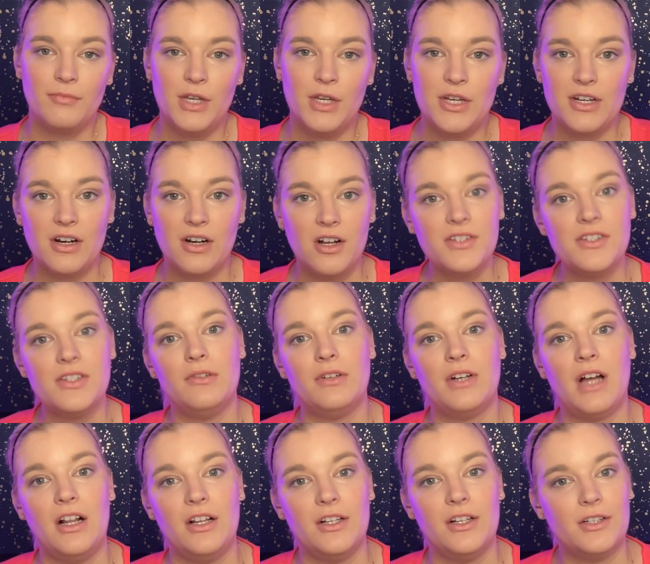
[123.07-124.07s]
You can also
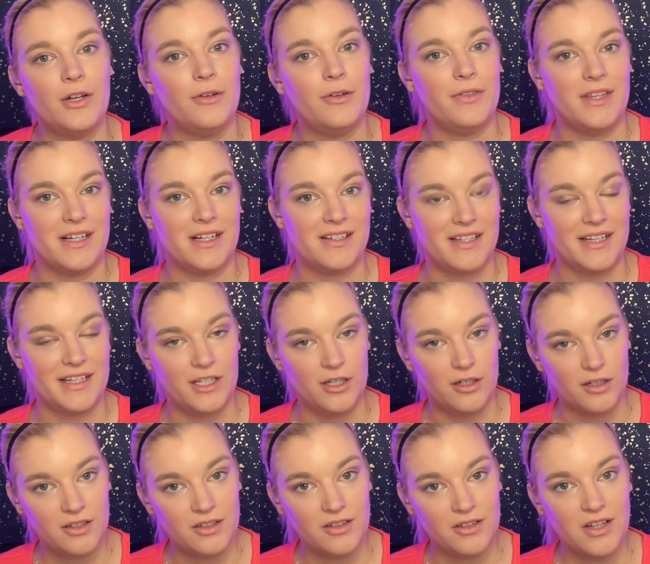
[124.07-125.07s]
color code things like
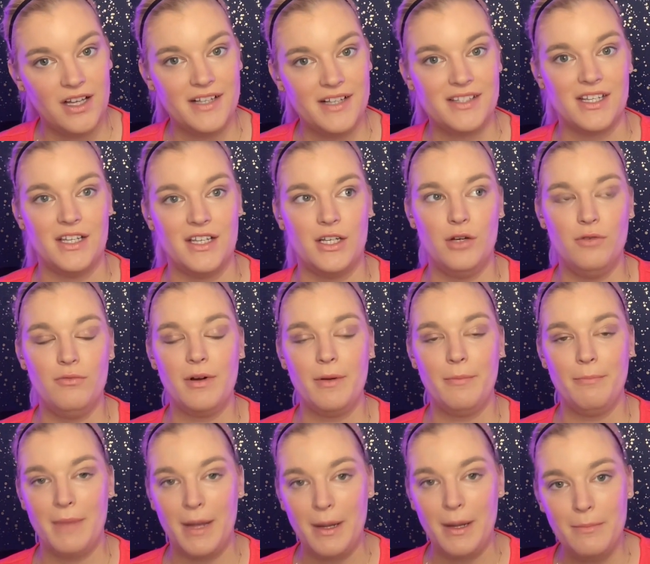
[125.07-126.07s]
your closet. You
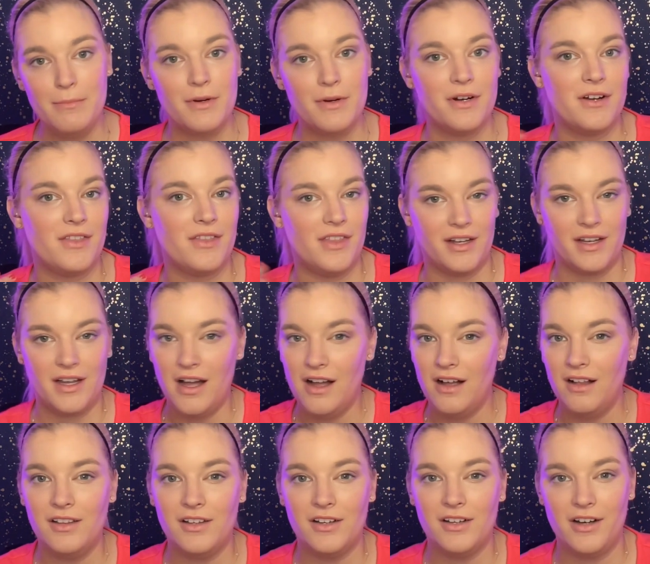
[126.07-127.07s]
remember the
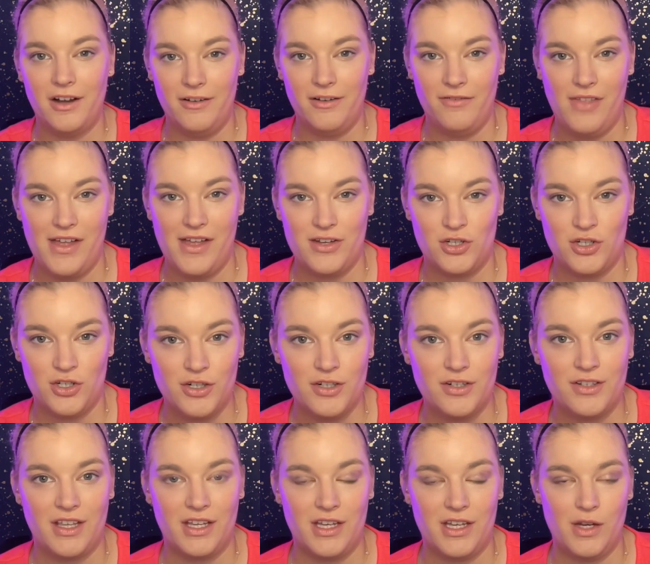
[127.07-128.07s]
color of that
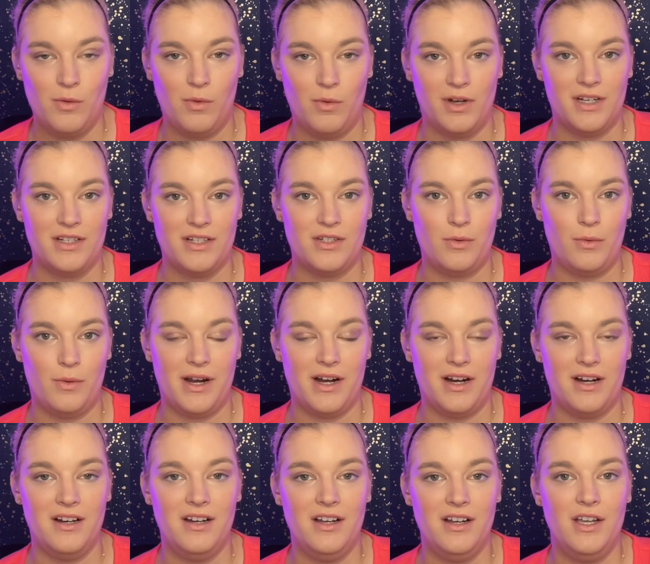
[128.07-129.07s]
shirt that you wanted to
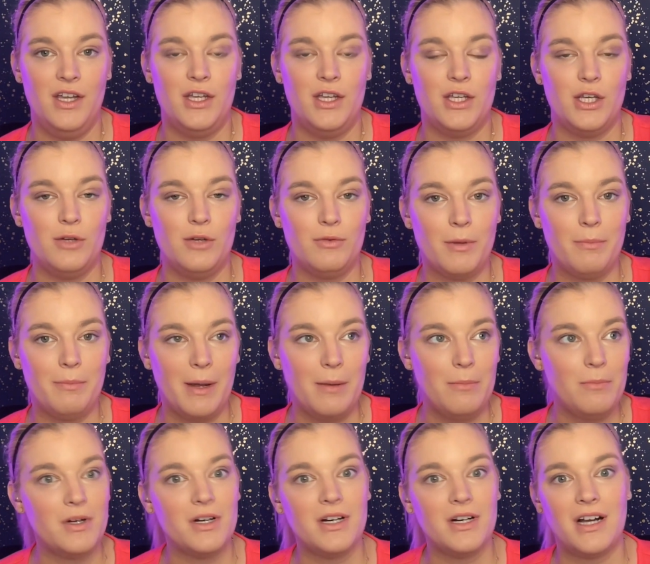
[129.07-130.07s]
wear. You
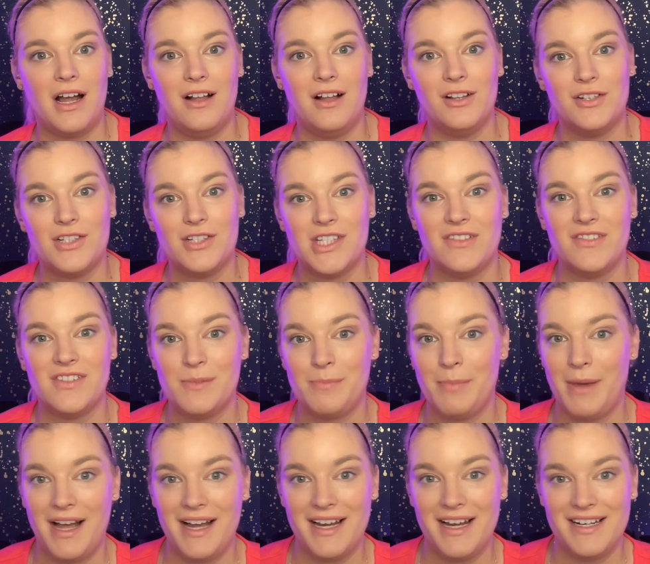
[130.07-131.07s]
remember colors of
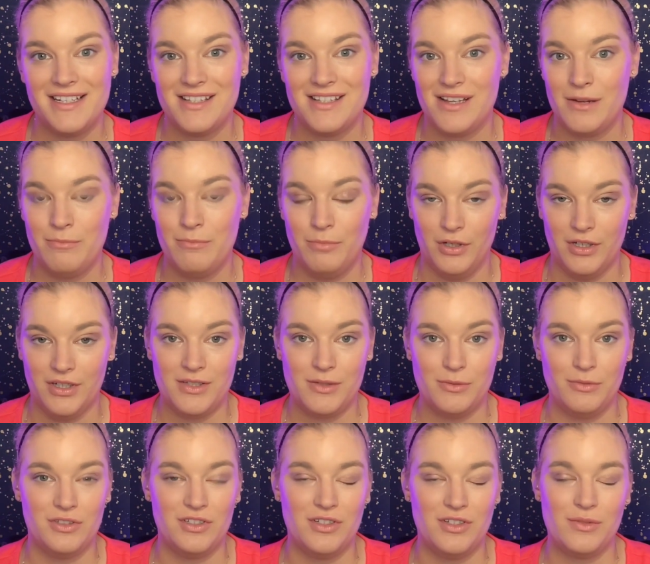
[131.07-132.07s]
spines on
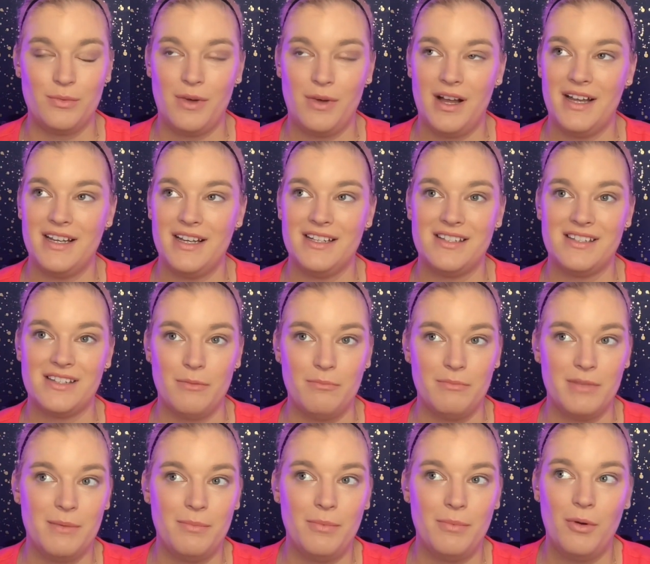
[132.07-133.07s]
books, which is why
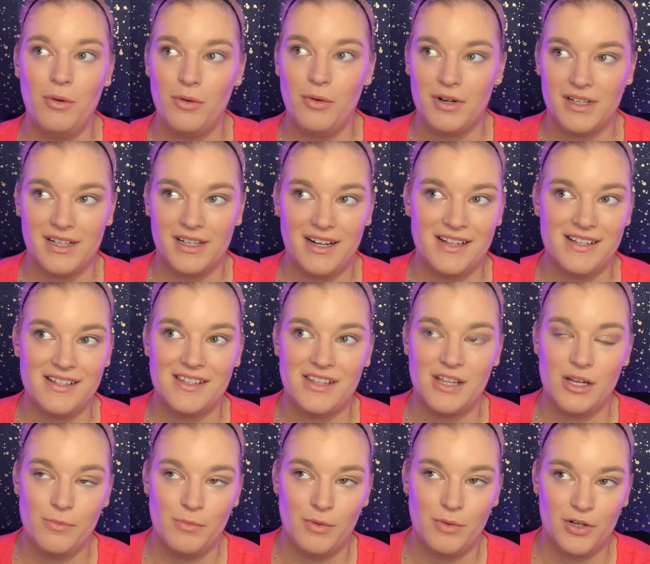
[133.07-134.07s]
some people organize
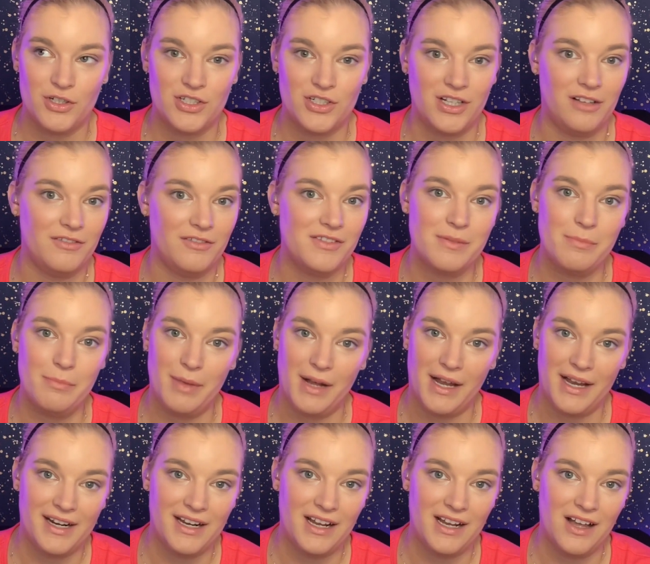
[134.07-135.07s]
their bookshelves
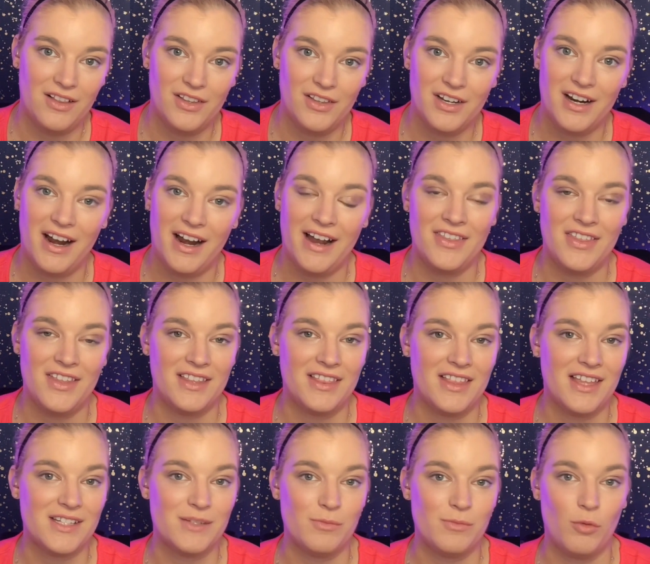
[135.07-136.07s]
by color. I think
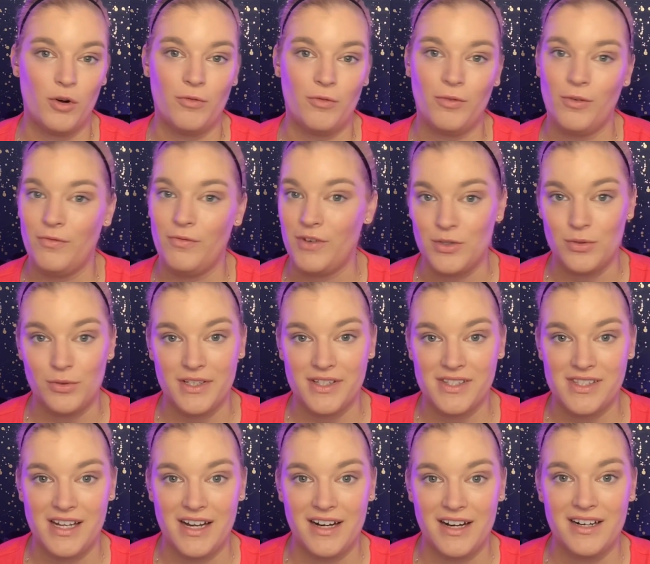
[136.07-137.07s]
that's more for visual
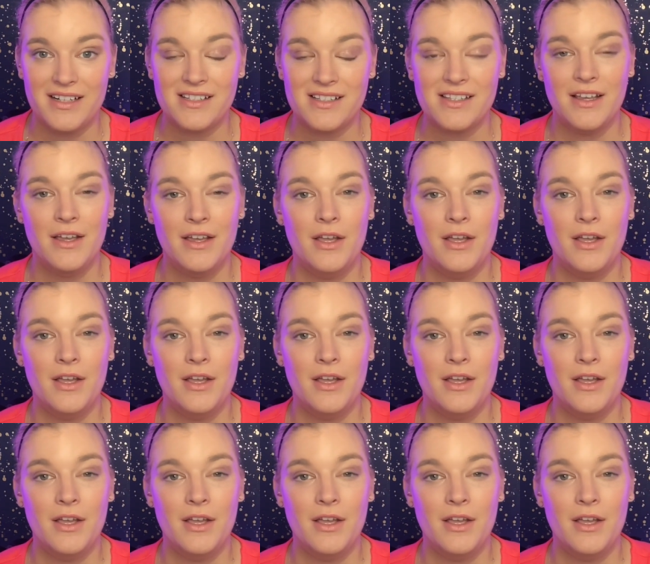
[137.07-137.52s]
aesthetics.